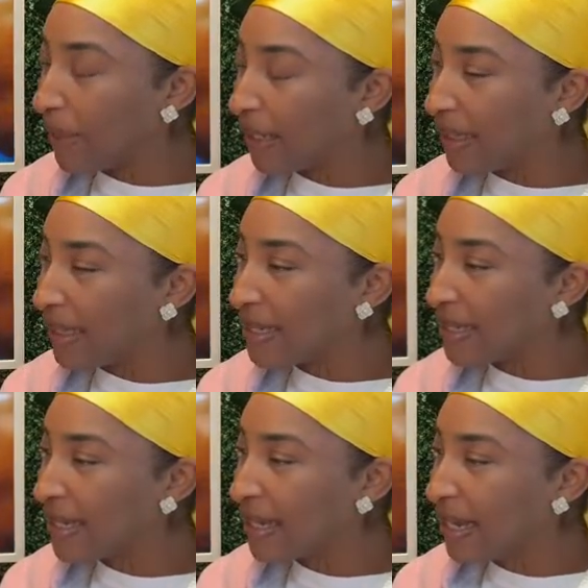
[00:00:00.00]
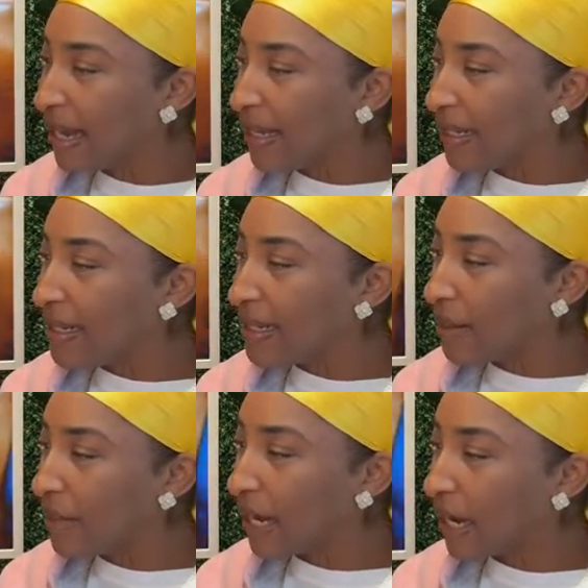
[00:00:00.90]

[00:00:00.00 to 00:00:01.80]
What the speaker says: But this stomach